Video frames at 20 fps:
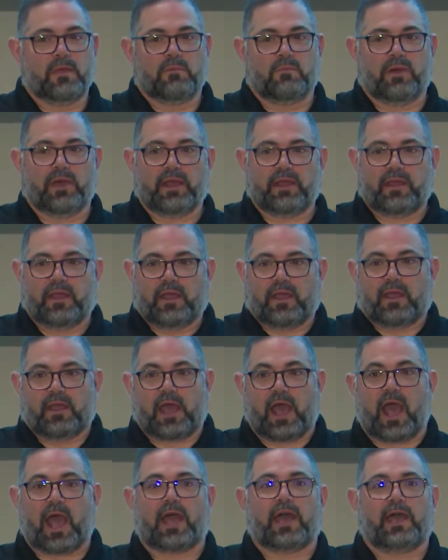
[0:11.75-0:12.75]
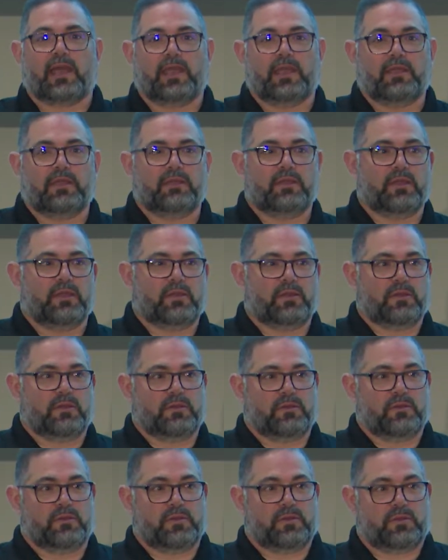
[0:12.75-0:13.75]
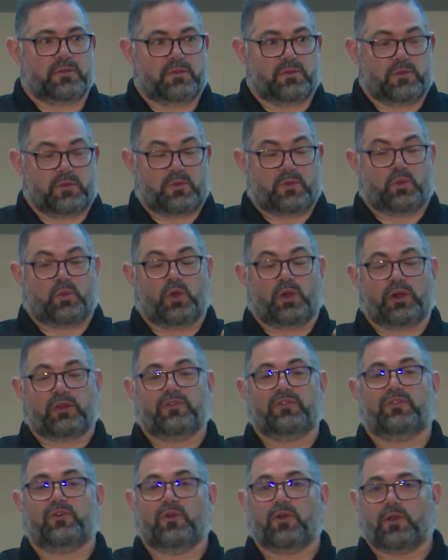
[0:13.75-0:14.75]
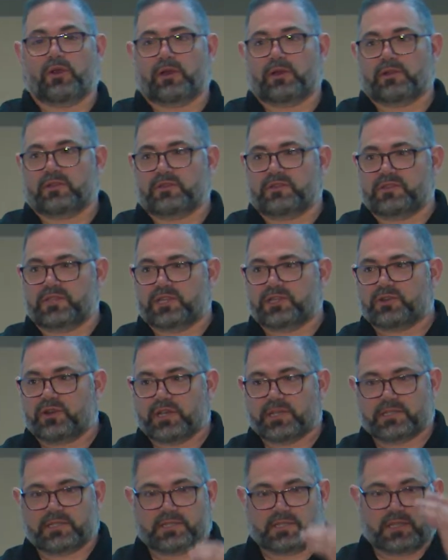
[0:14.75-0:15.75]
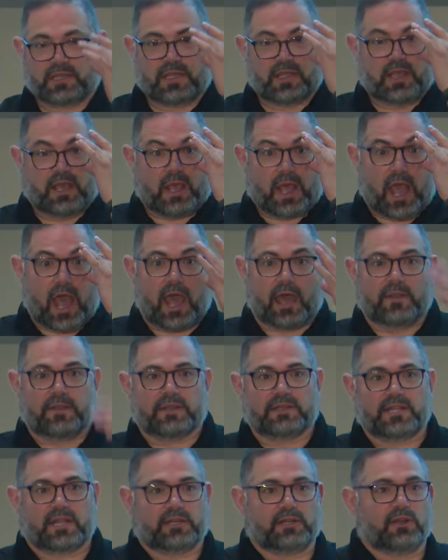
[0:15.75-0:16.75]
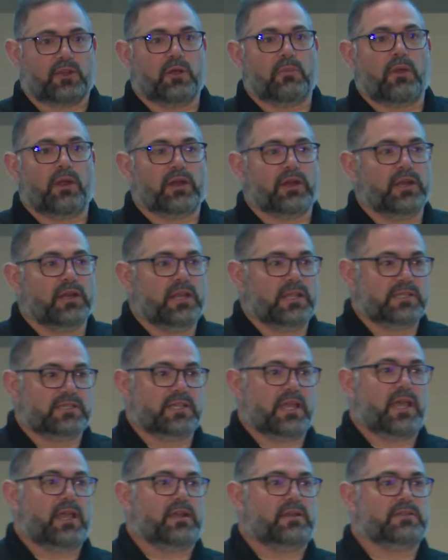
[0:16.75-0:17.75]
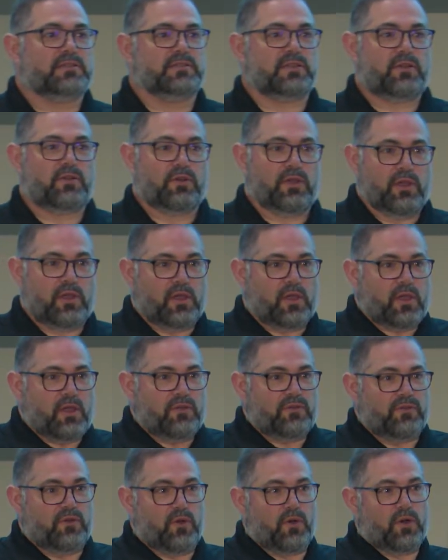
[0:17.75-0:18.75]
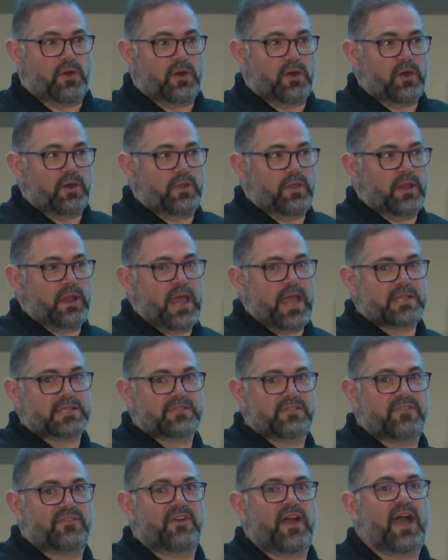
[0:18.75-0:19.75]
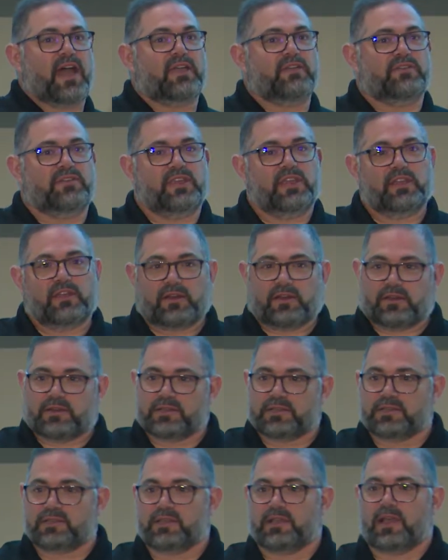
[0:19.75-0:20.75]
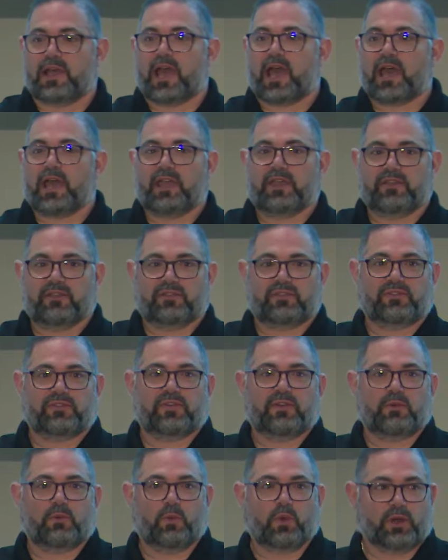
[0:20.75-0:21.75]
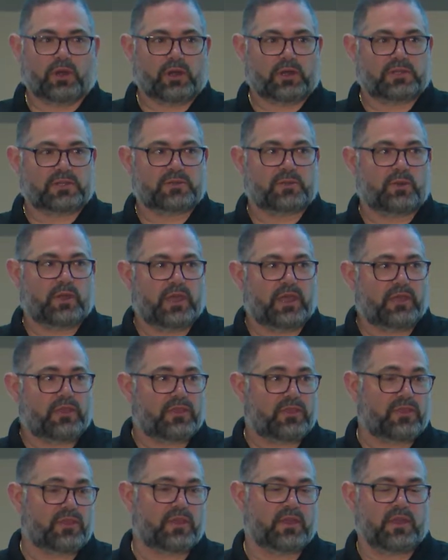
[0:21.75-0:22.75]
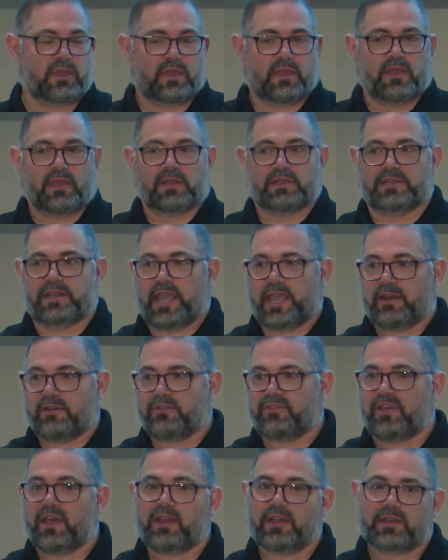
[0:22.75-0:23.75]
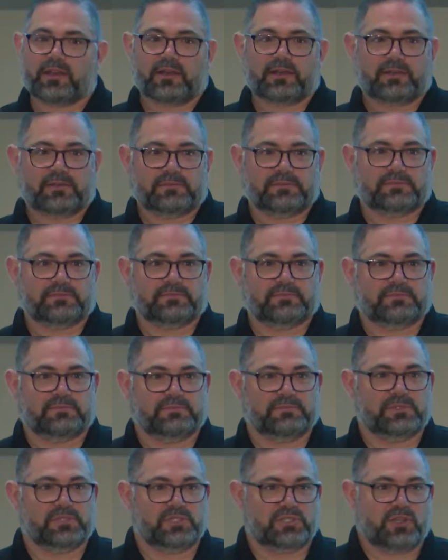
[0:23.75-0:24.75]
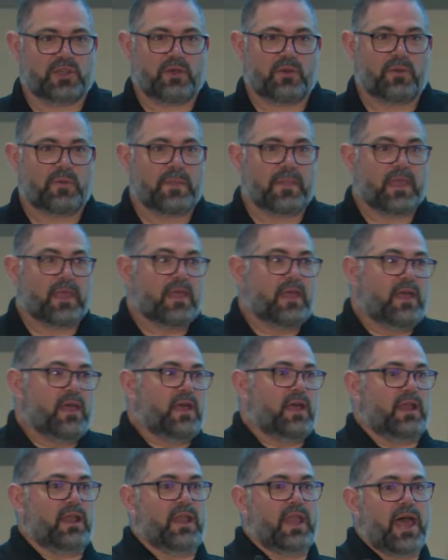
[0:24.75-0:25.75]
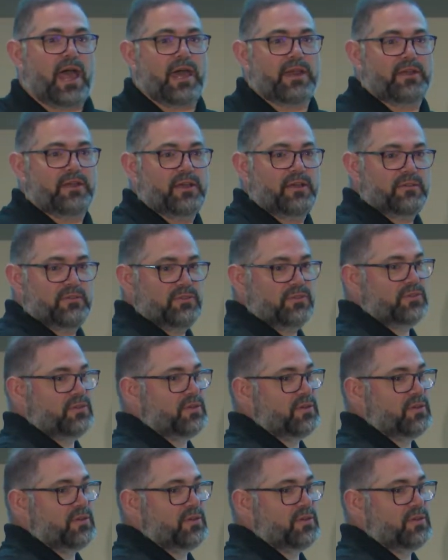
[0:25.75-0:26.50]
but I work for Citrix on the technical marketing side. So for the last 5 years, I've worked with Dan Feller. So a lot of